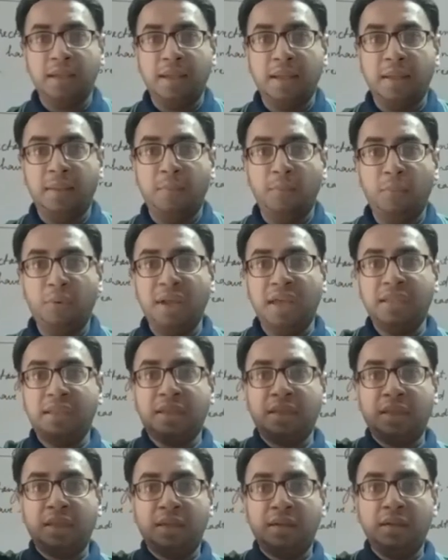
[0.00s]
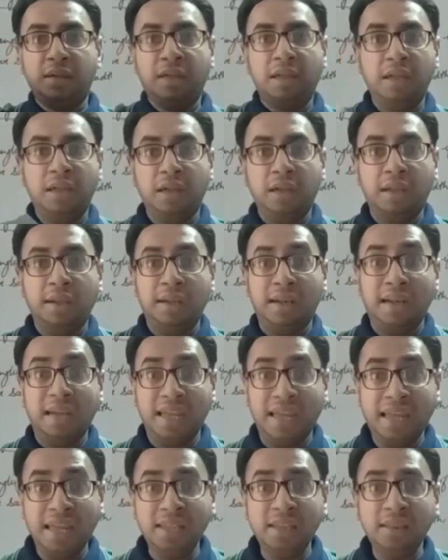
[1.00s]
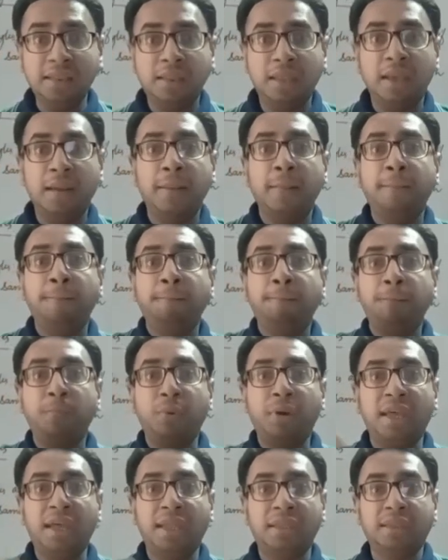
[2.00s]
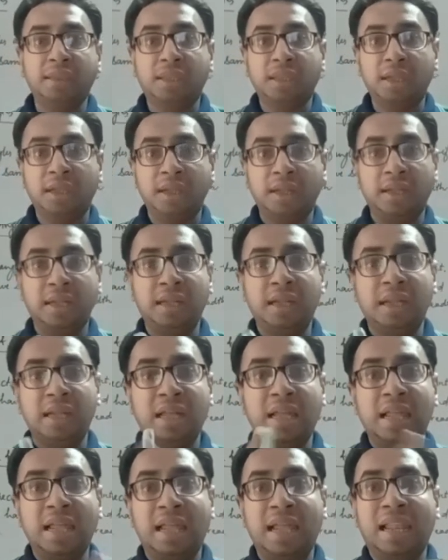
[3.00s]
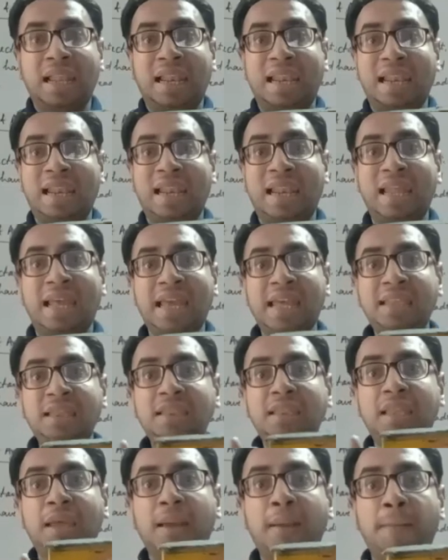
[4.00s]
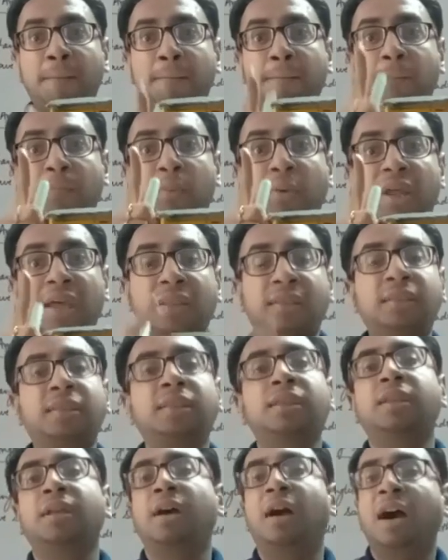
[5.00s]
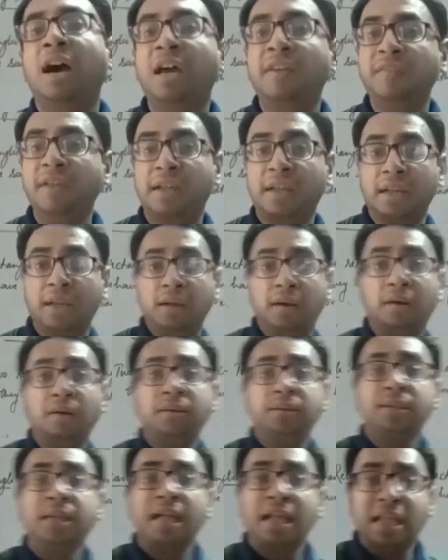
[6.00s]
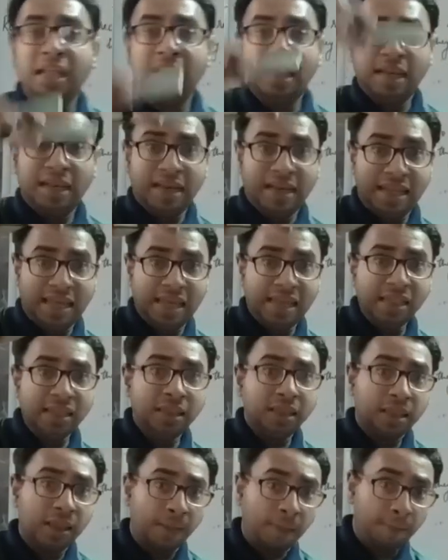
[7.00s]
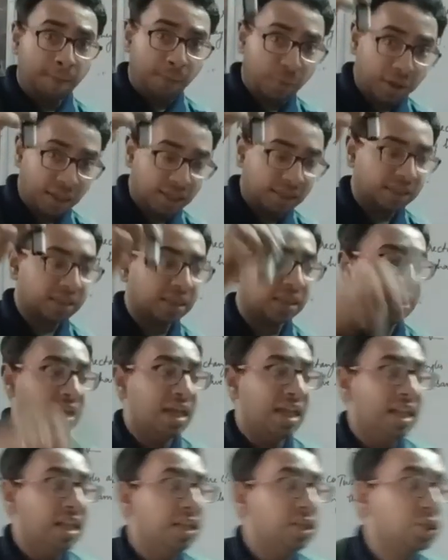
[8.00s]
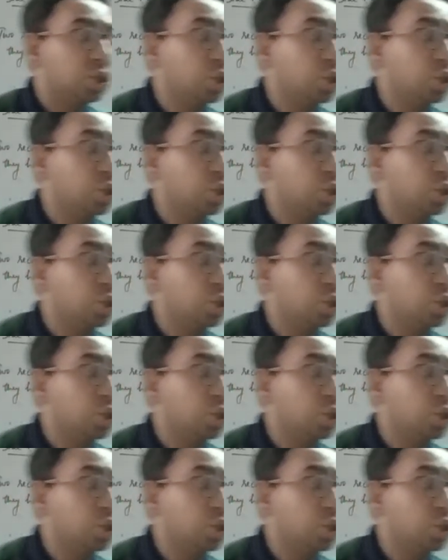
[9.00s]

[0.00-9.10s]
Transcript: breadth, length, breadth, length, breadth. Are we clear? Length, breadth. So